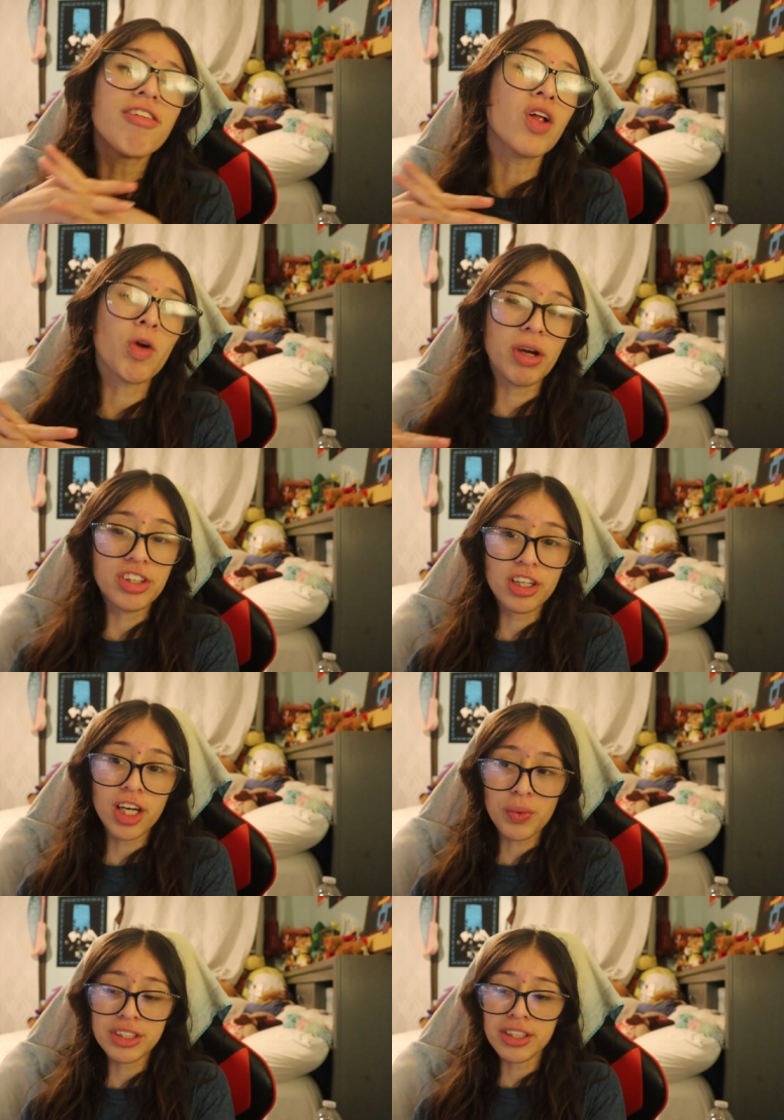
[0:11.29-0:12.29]
following my
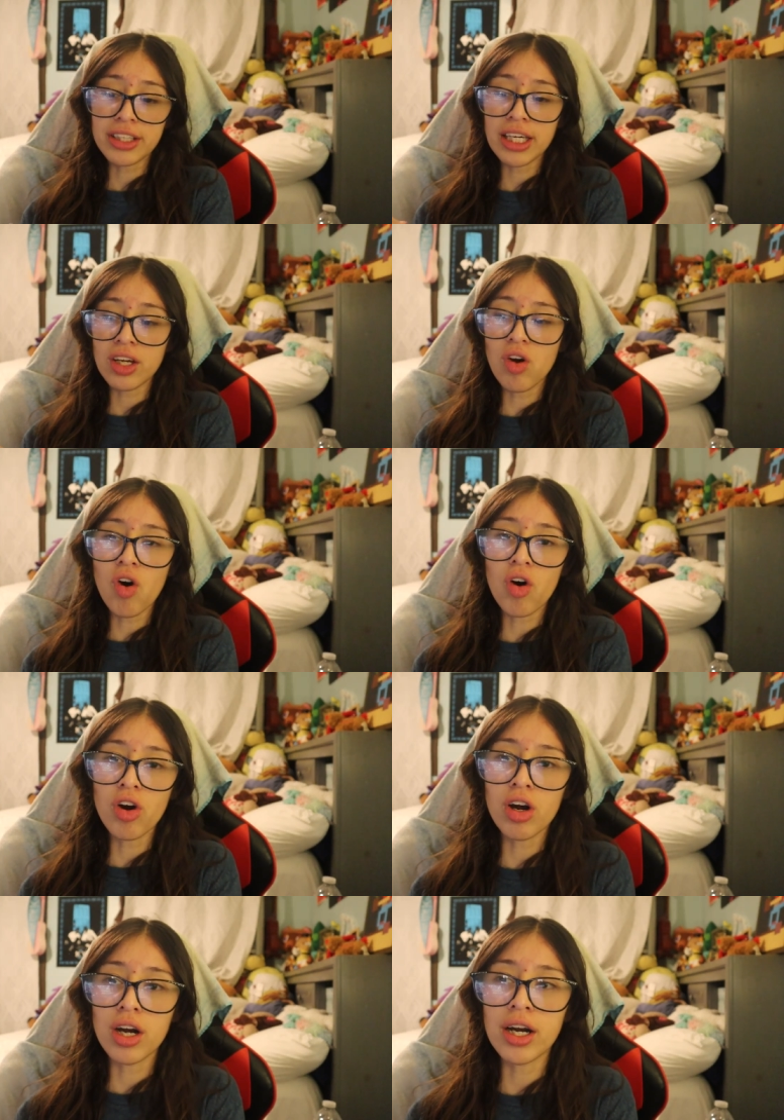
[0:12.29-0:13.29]
TikTok recently
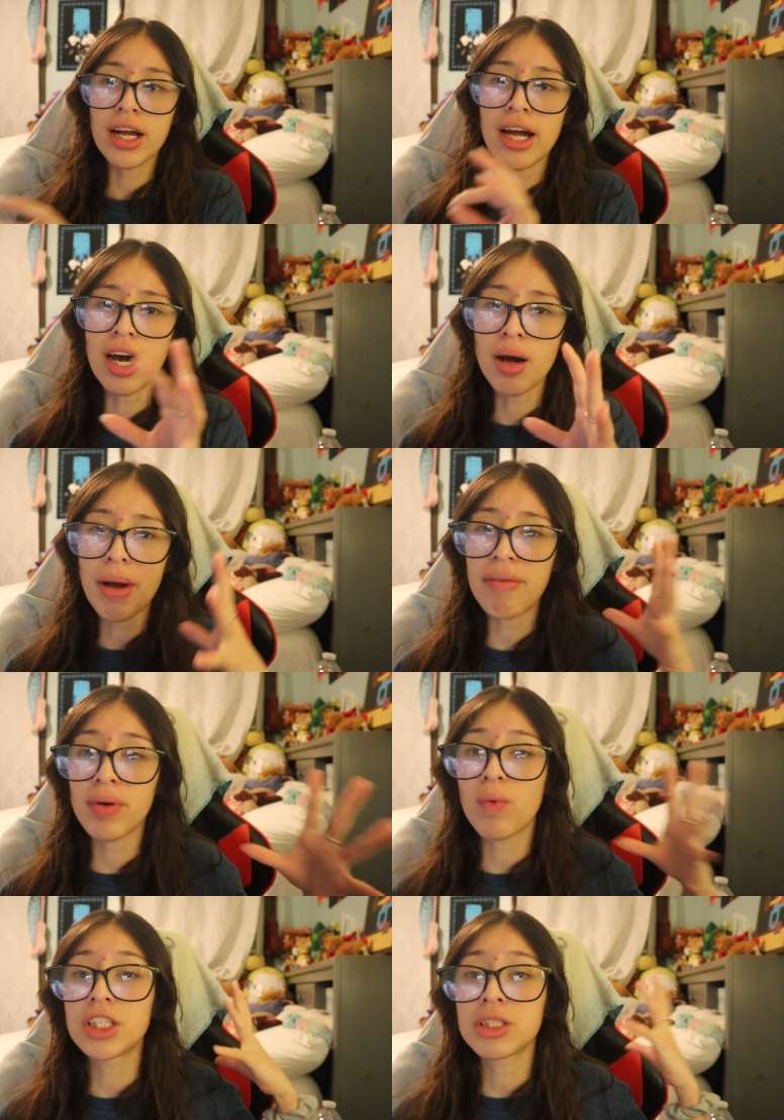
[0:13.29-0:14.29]
or um, have
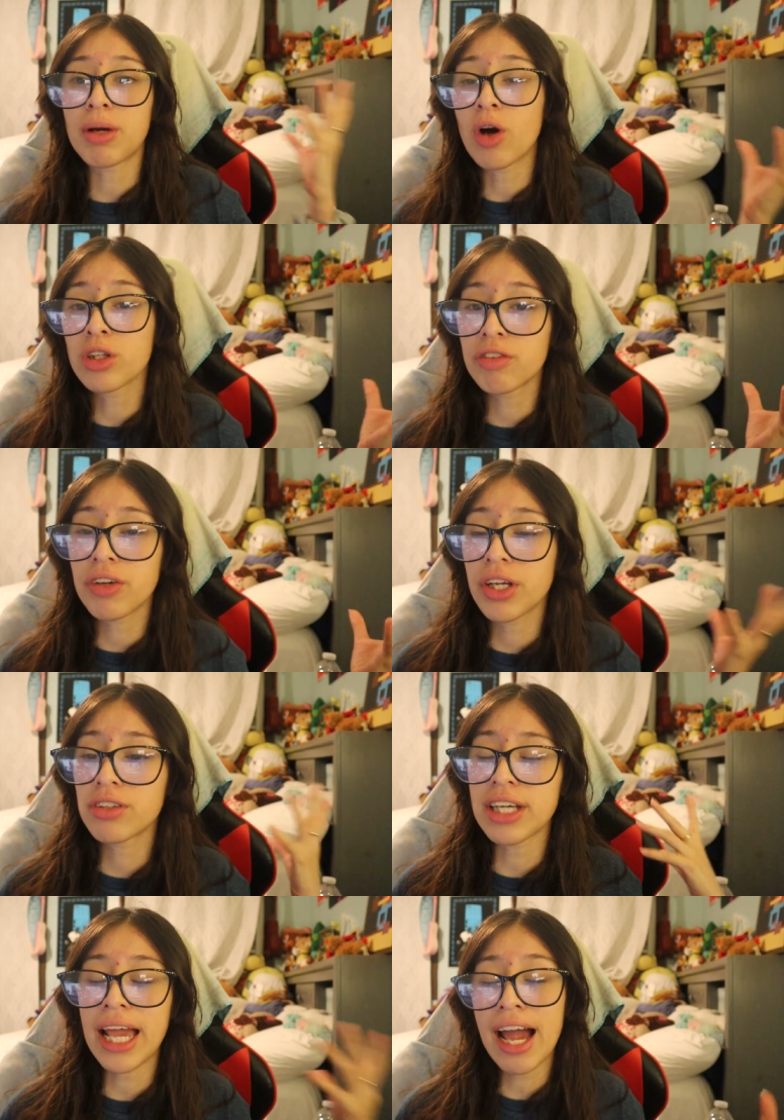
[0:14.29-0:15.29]
been watching my older
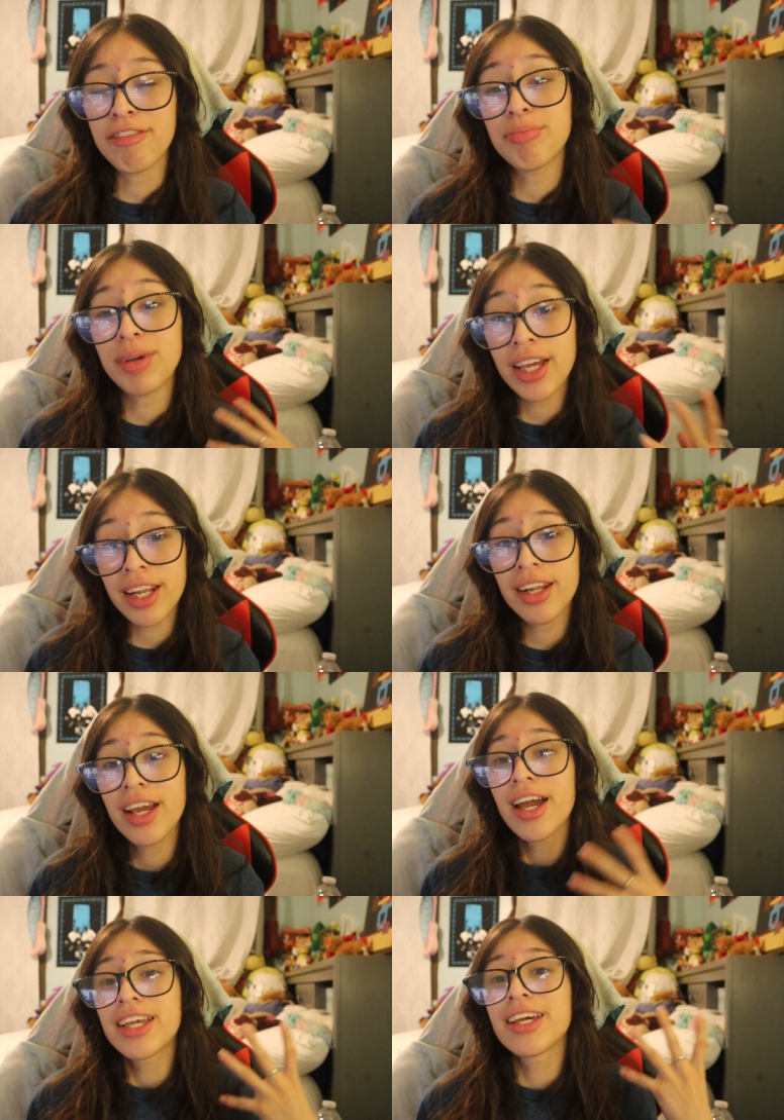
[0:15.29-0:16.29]
videos, I have been,
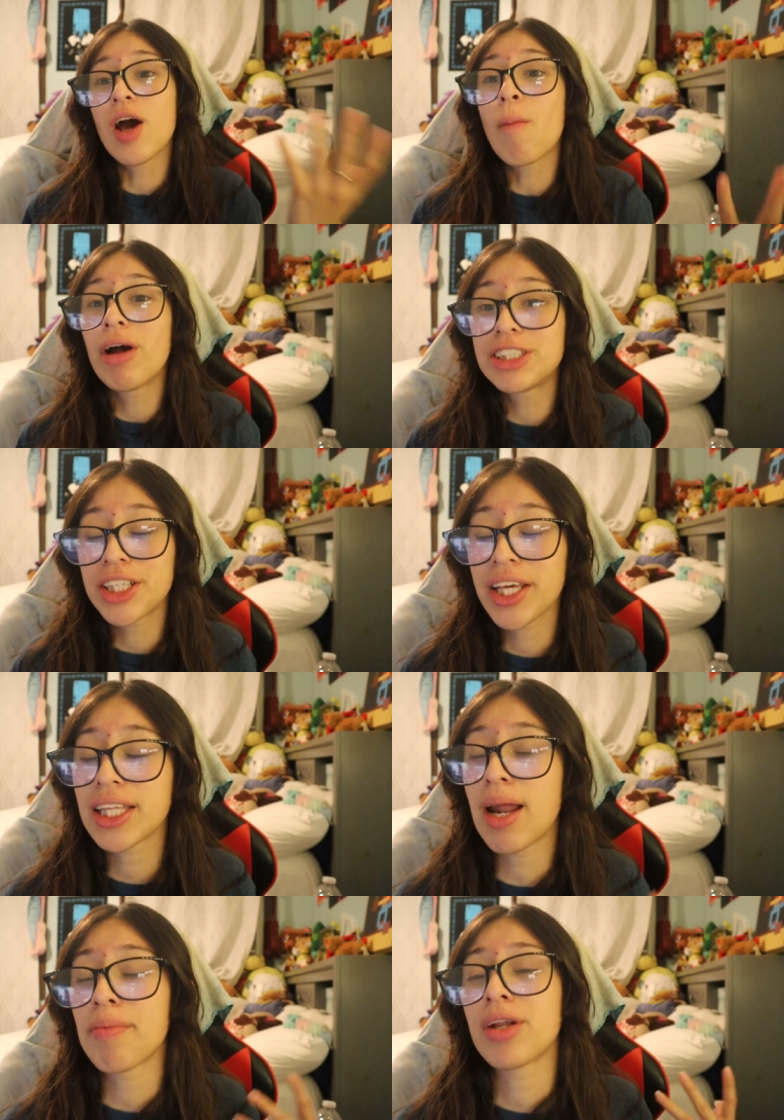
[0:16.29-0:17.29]
you know, mentioning
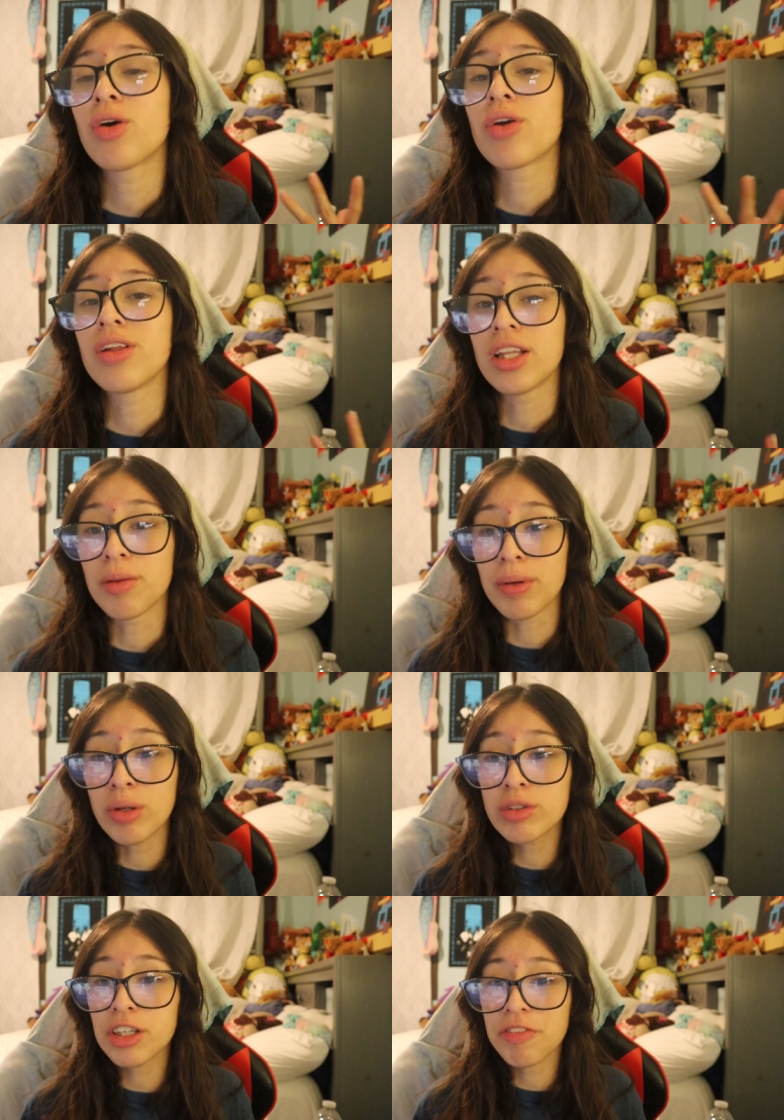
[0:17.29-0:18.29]
that I'm going to go to
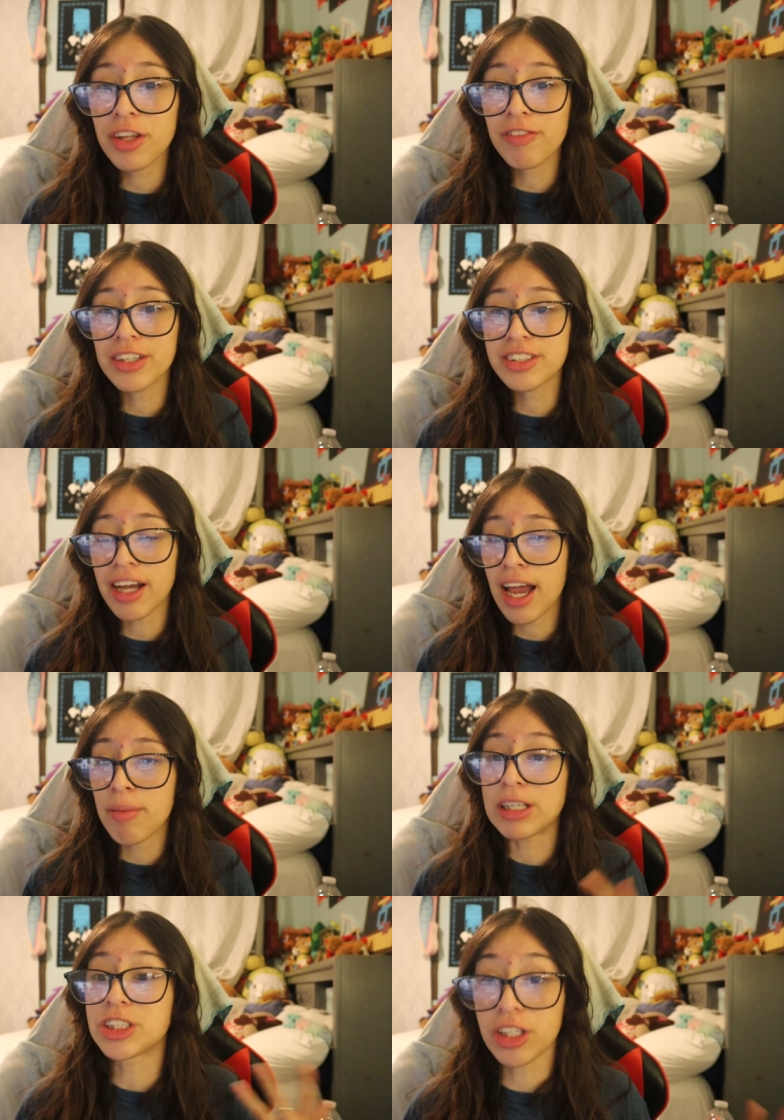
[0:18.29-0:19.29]
Lollapalooza for the first
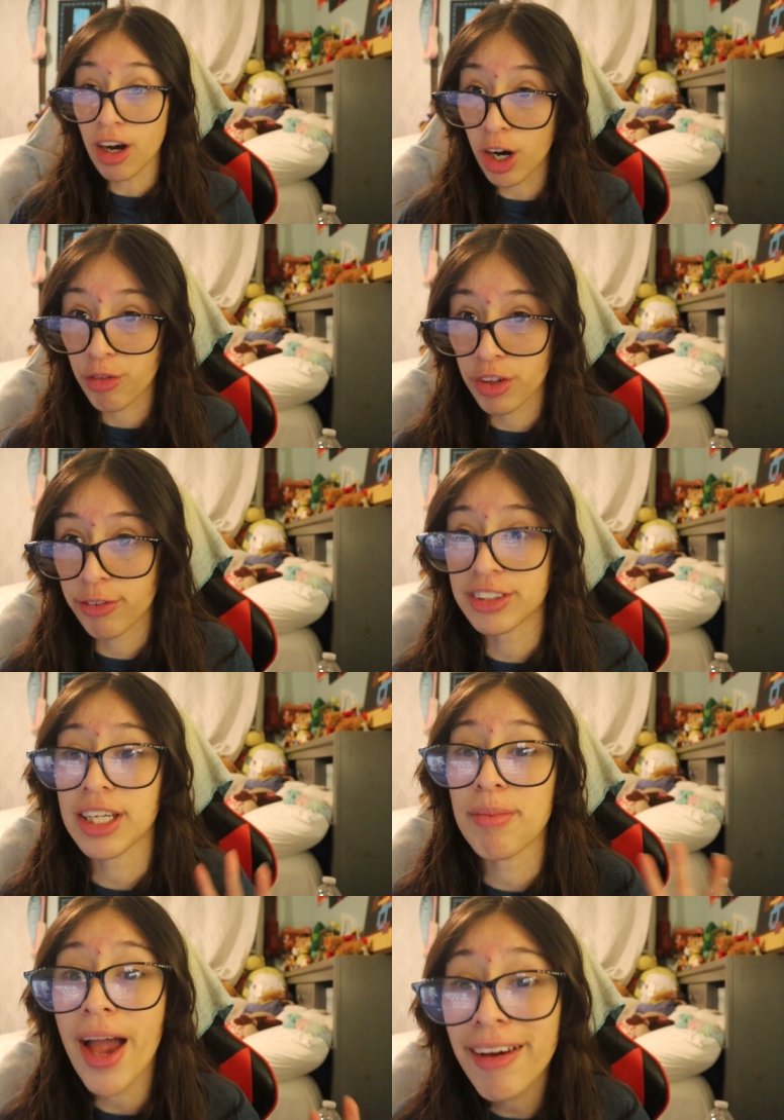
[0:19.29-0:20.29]
time and Chicago for the first
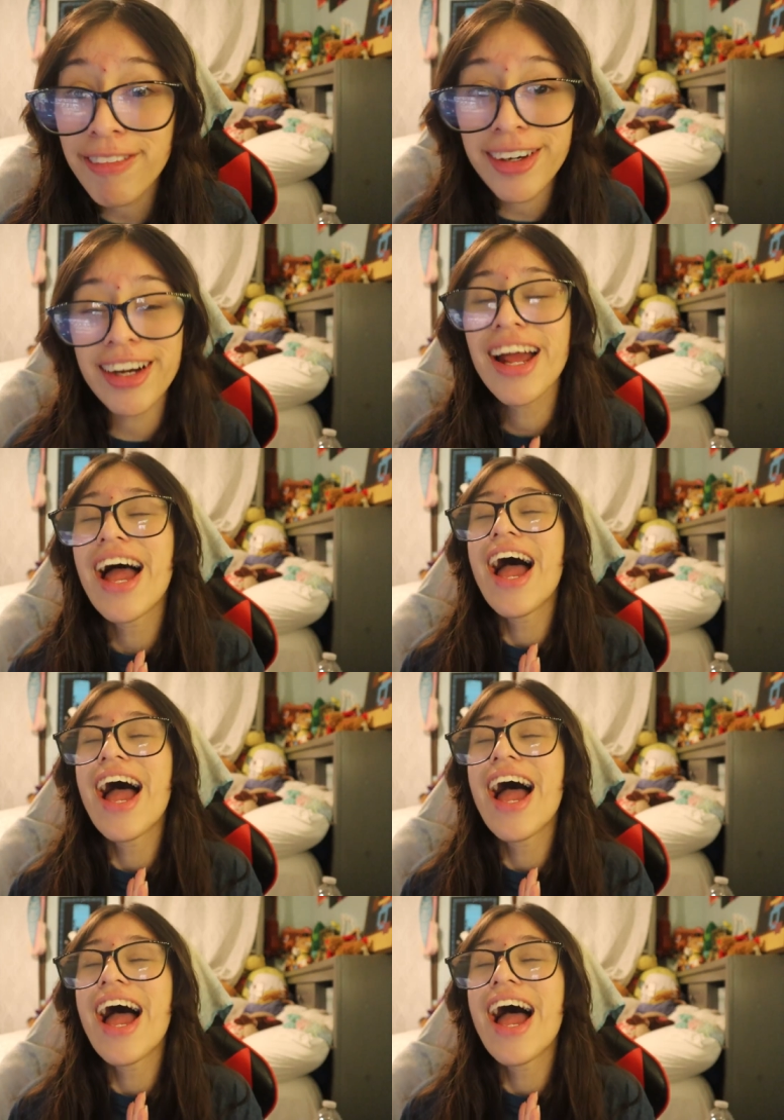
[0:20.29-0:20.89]
time ever.